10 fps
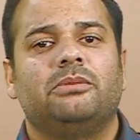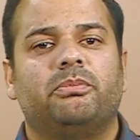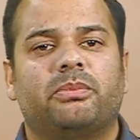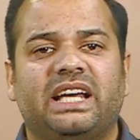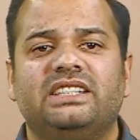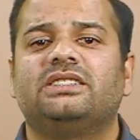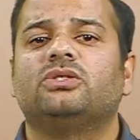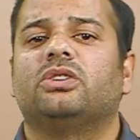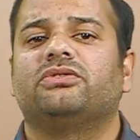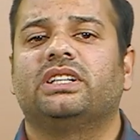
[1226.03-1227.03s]
prices
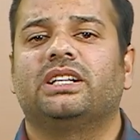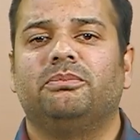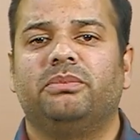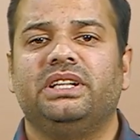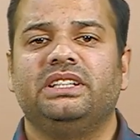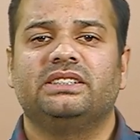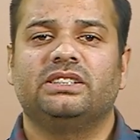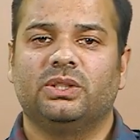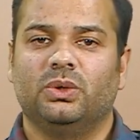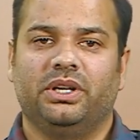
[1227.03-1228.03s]
of the company's
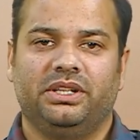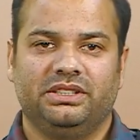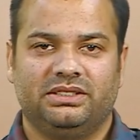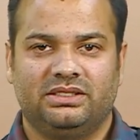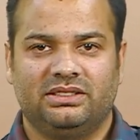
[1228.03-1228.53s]
securities.